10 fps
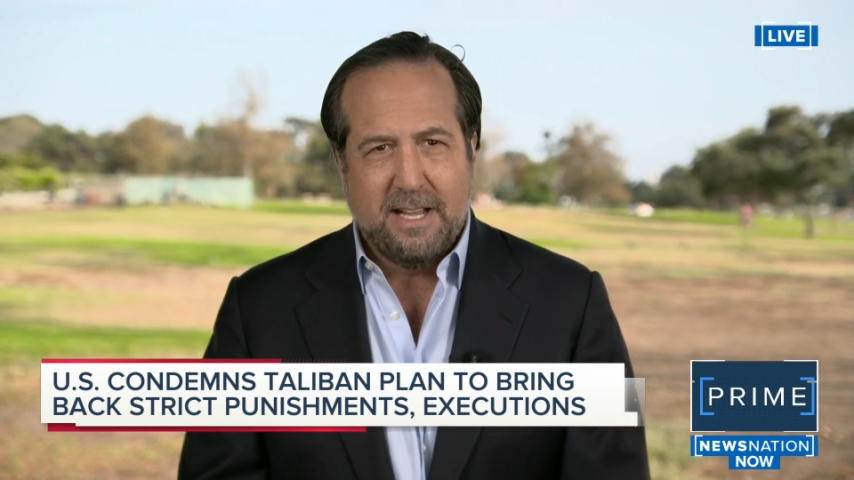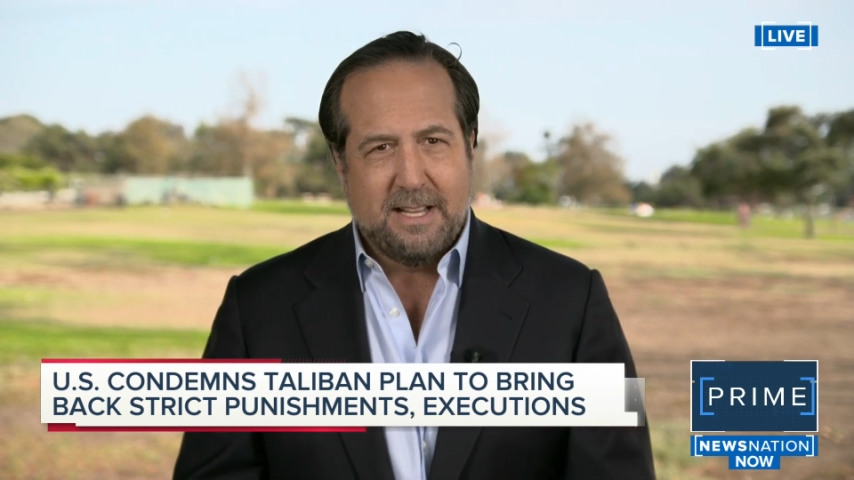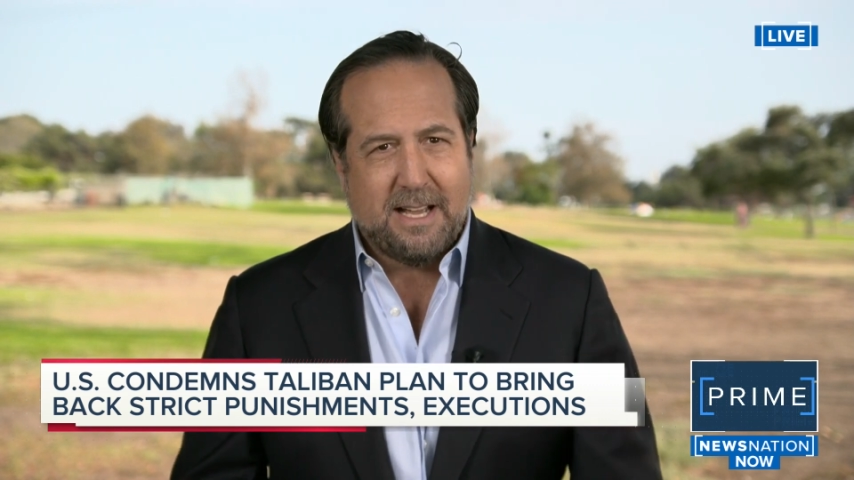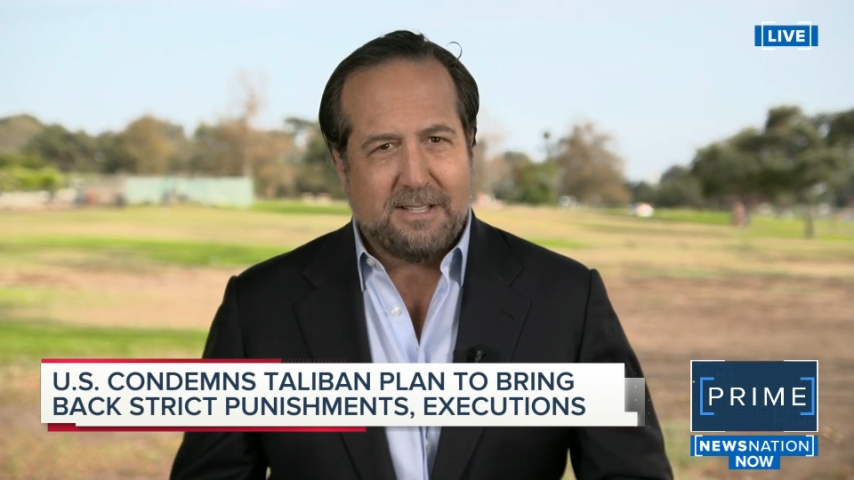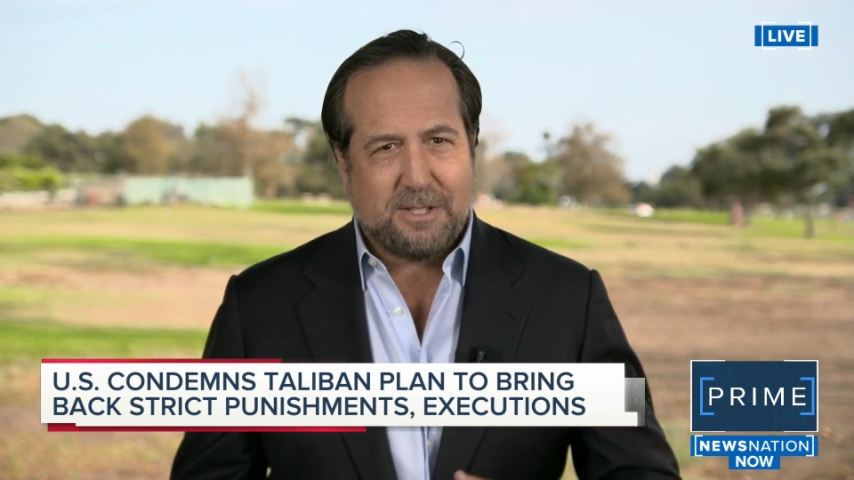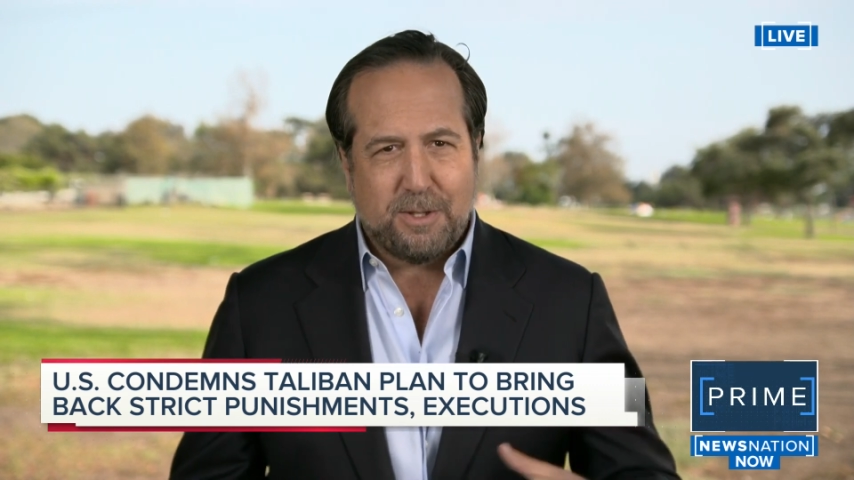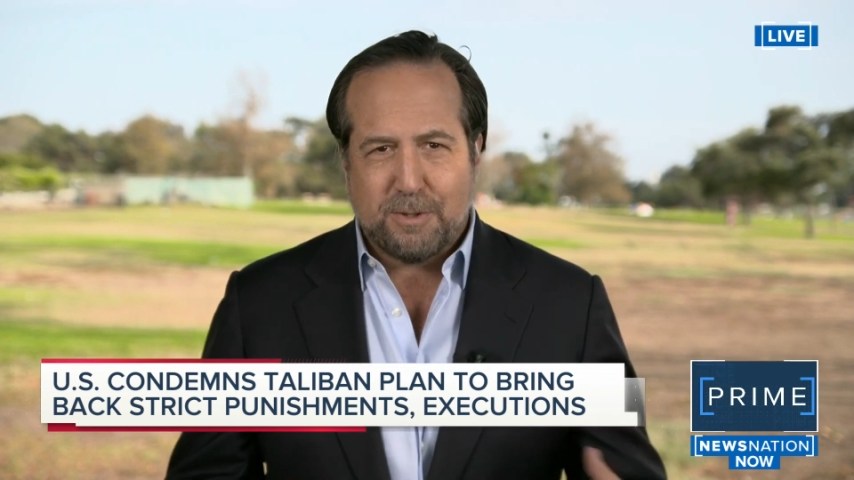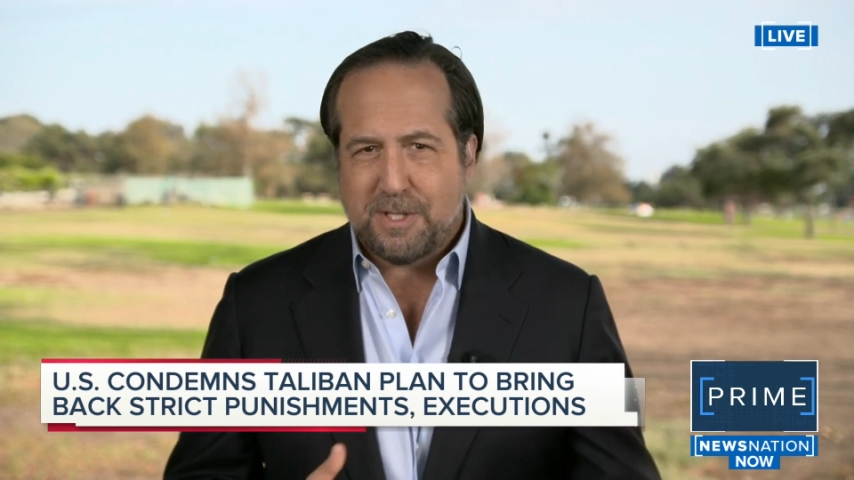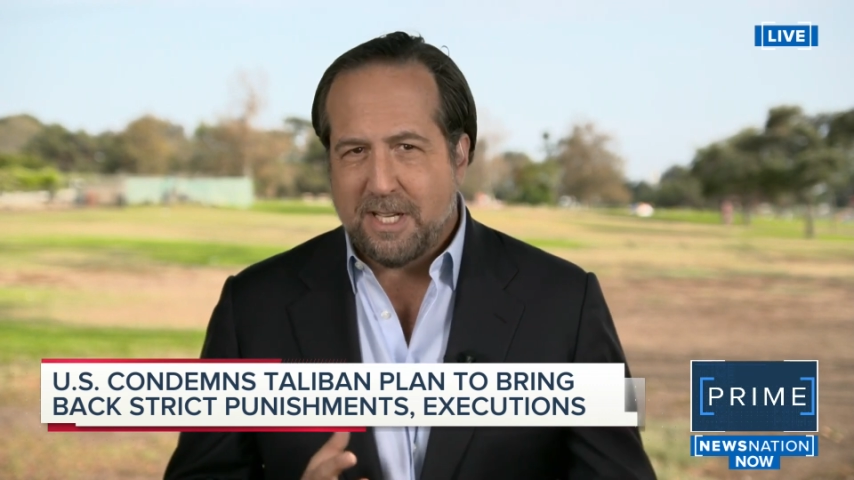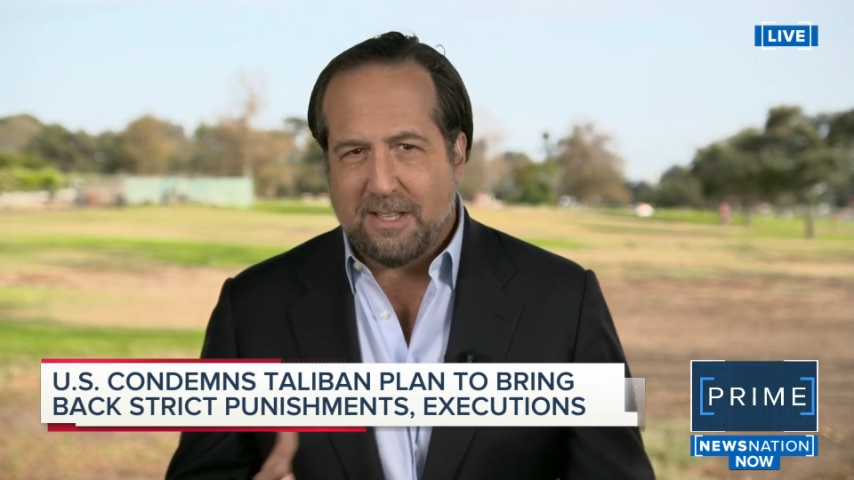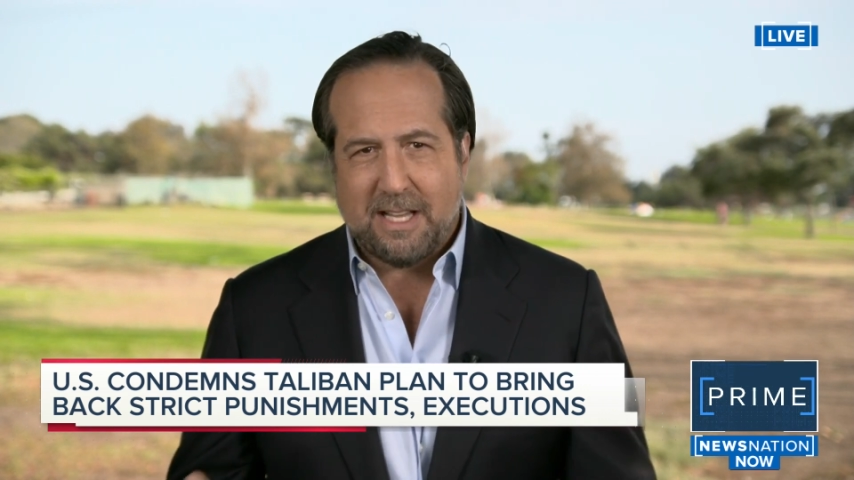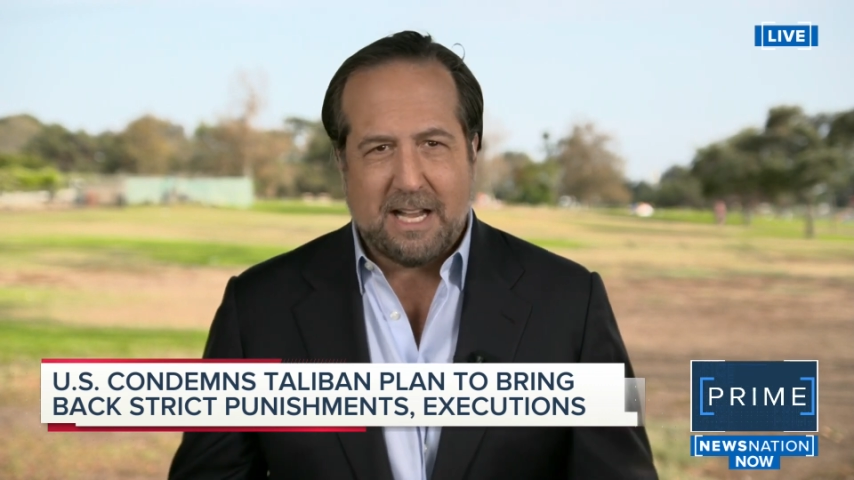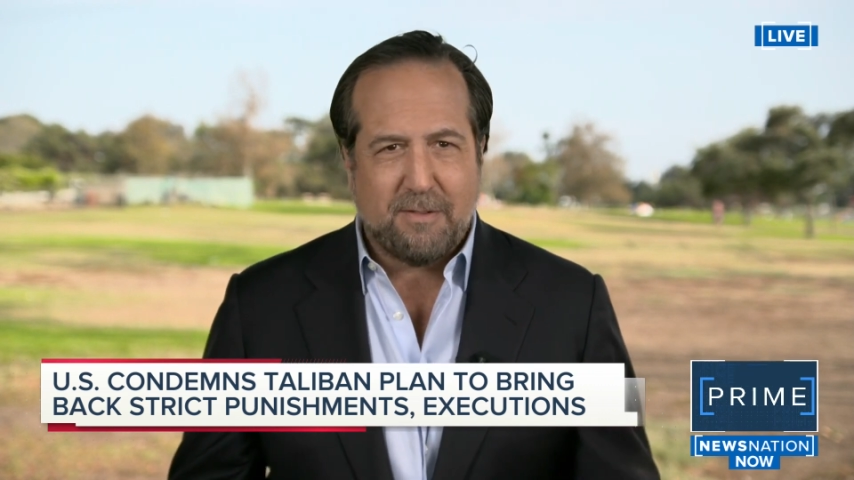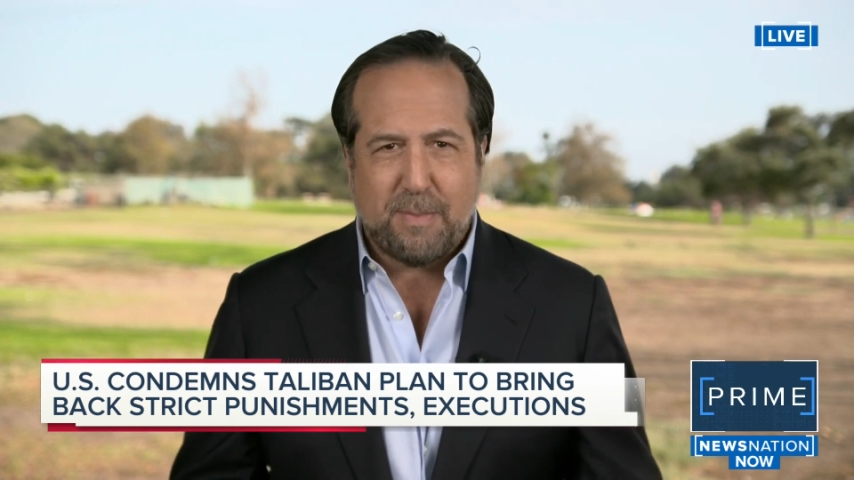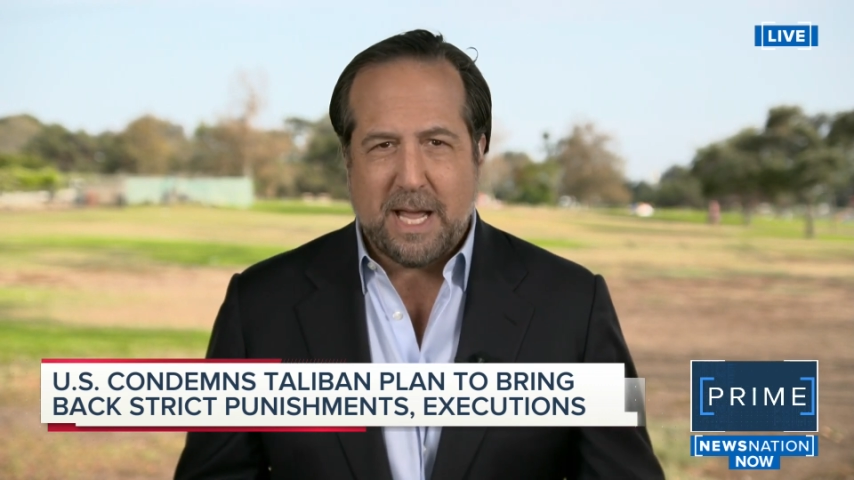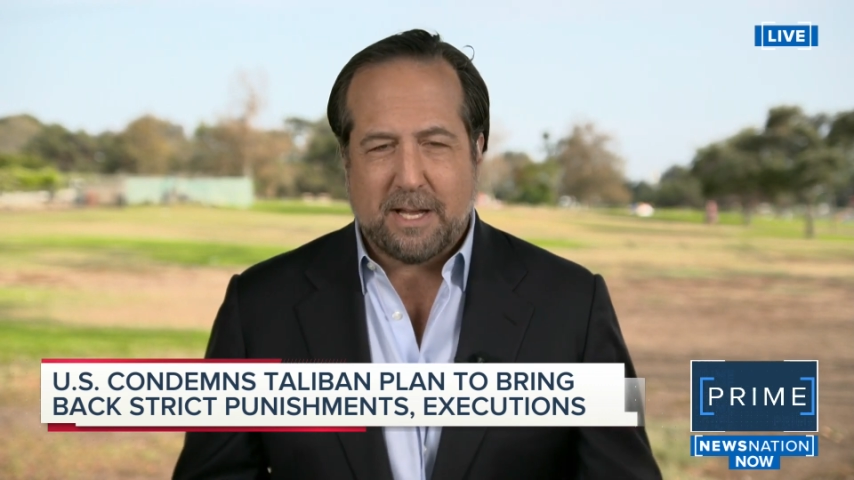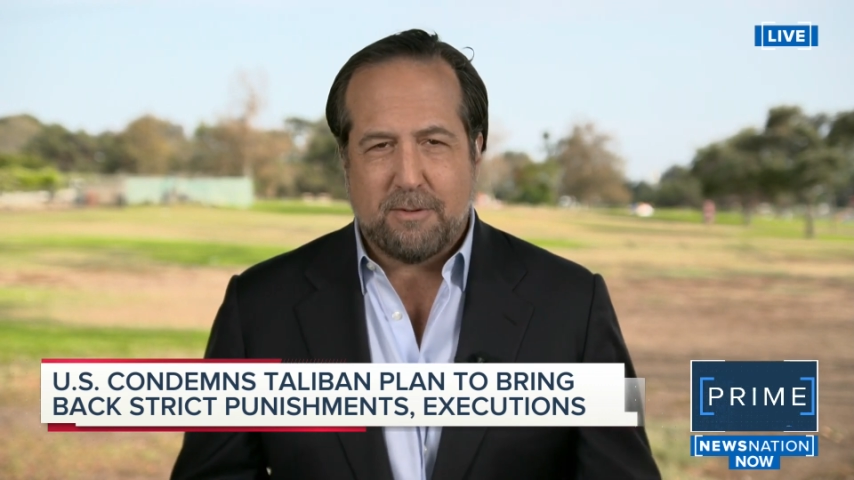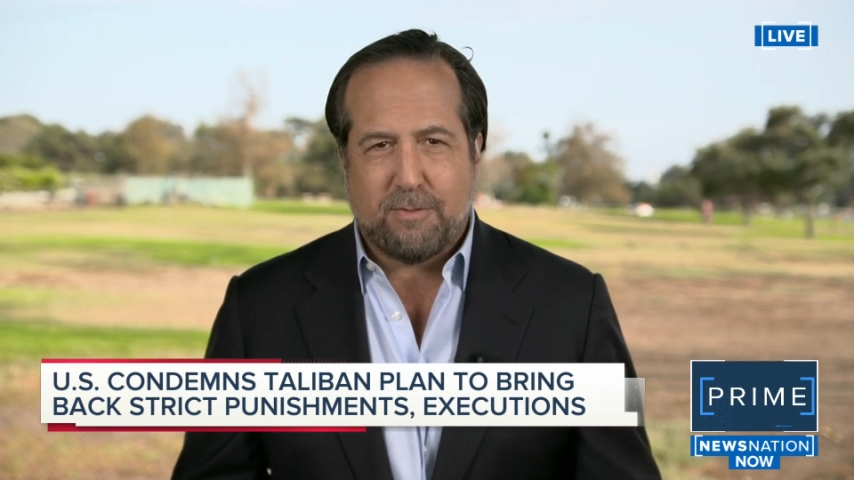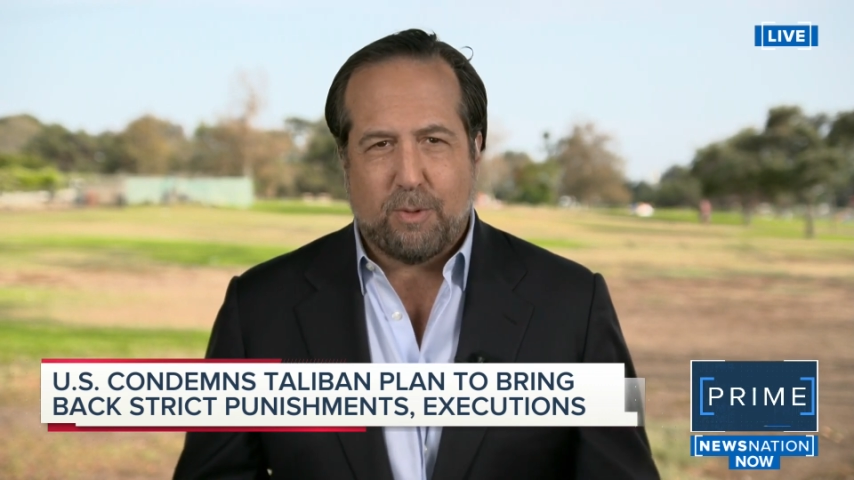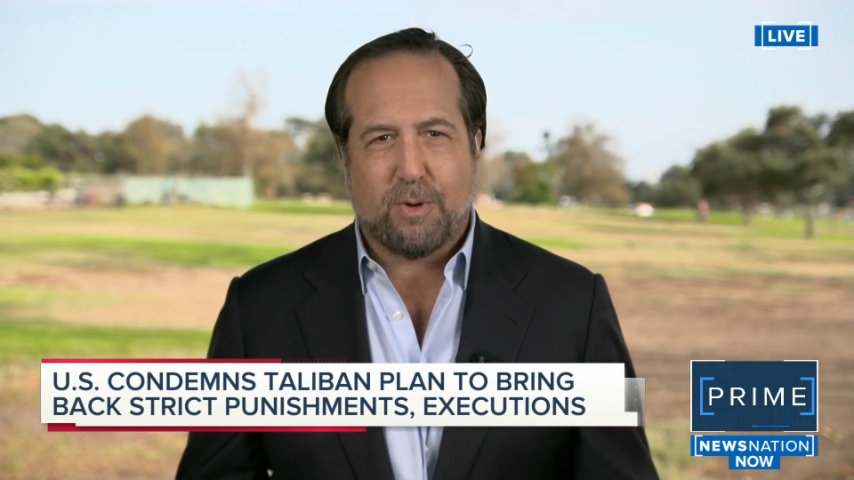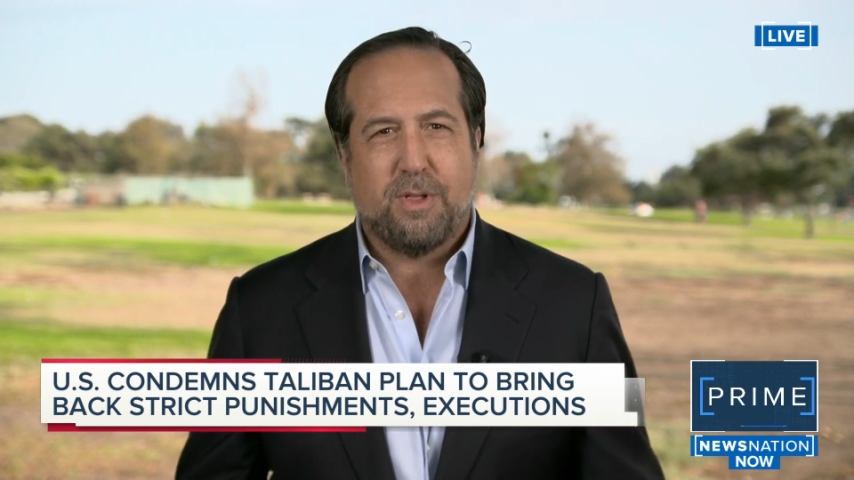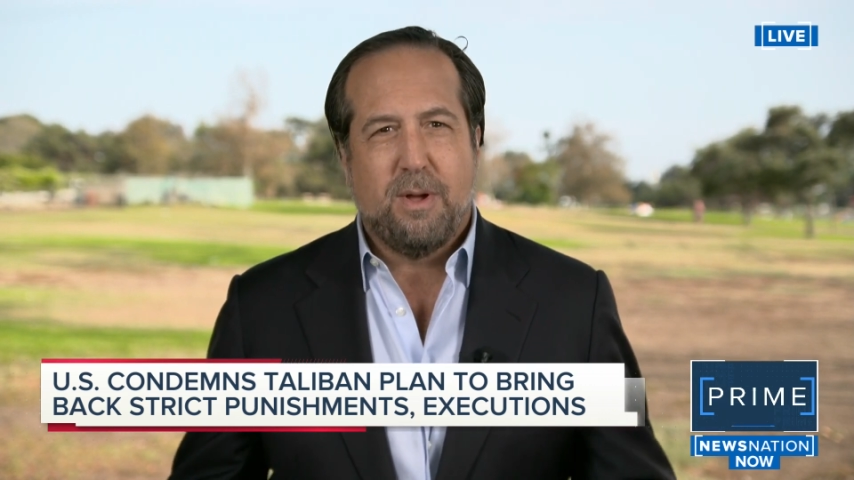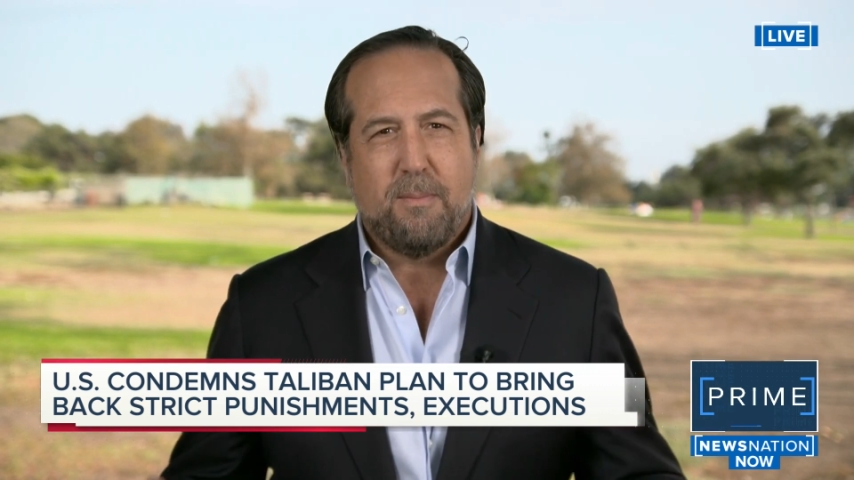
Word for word: Uh, so you're seeing a lot of back and forth.